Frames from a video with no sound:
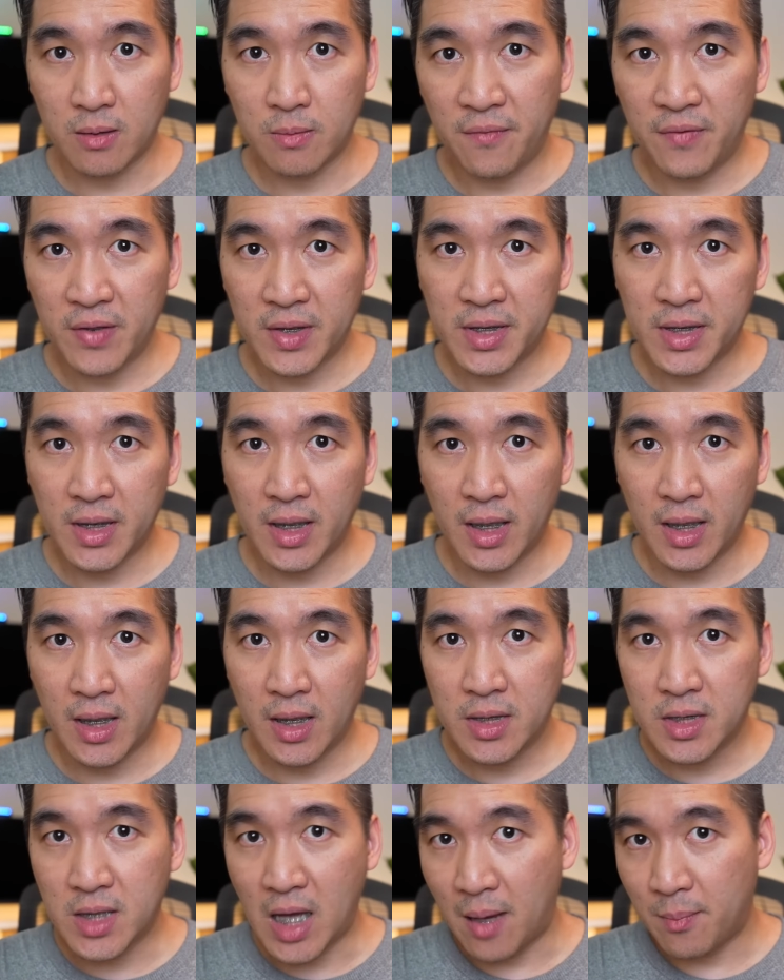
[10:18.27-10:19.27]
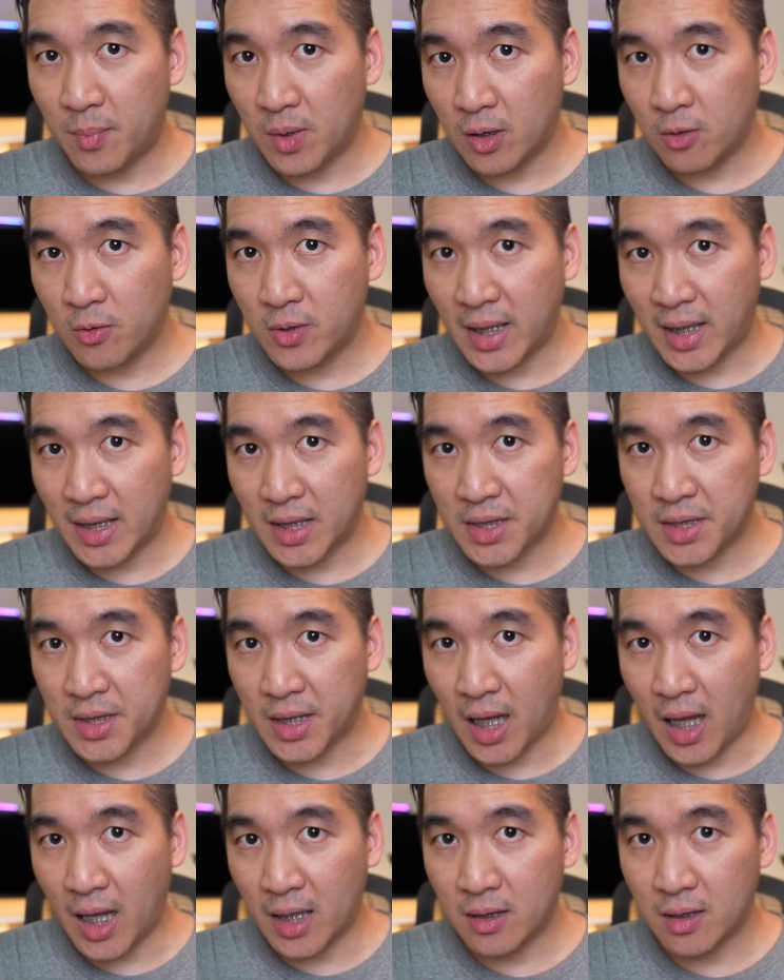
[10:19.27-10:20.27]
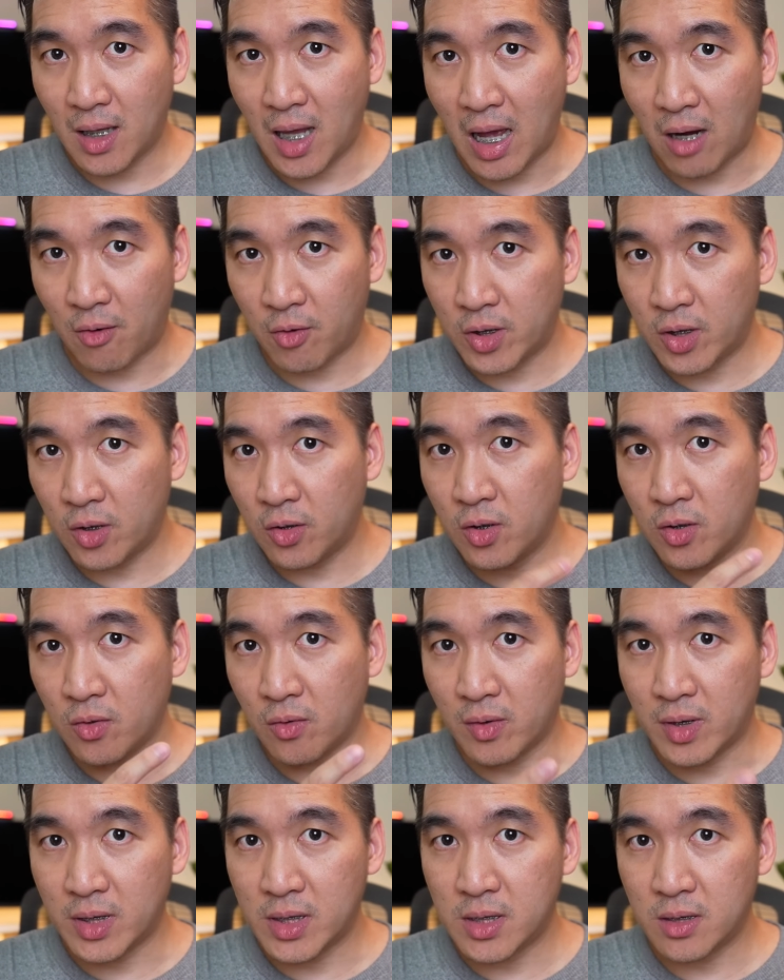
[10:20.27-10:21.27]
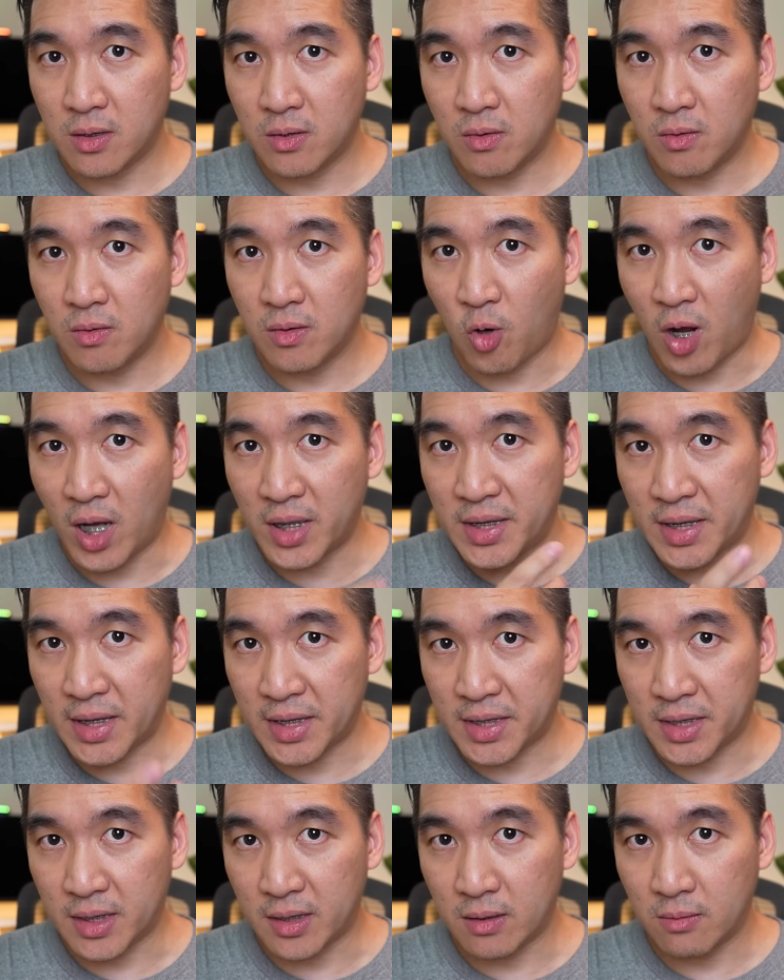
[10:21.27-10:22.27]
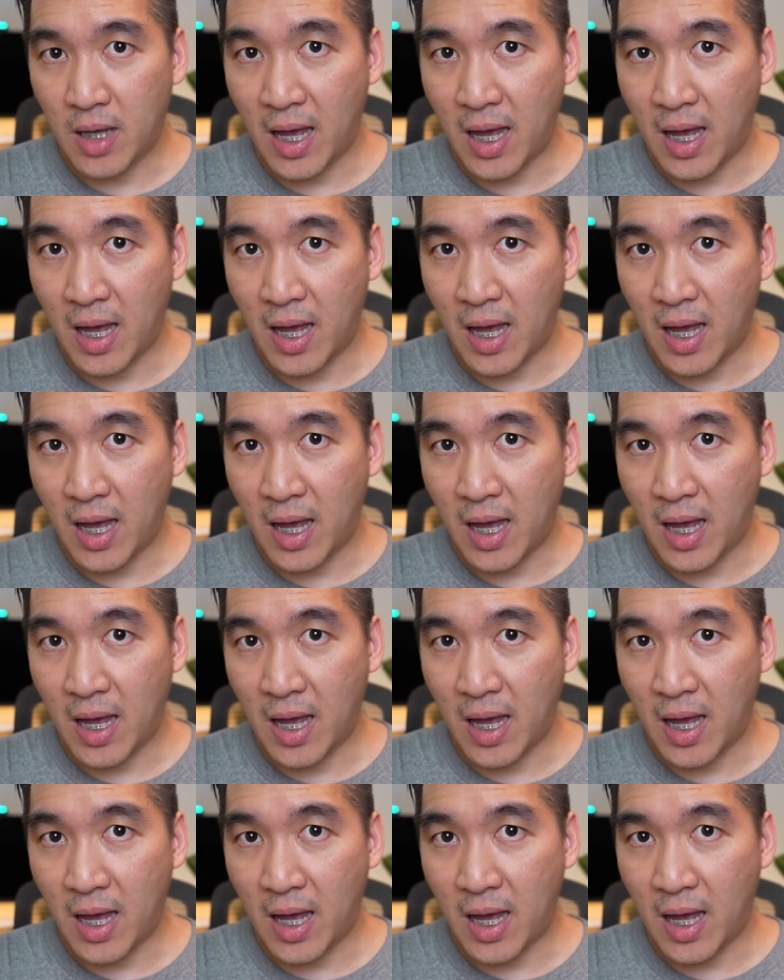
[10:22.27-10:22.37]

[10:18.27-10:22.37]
If it's a tabular data set, how are you going to process it?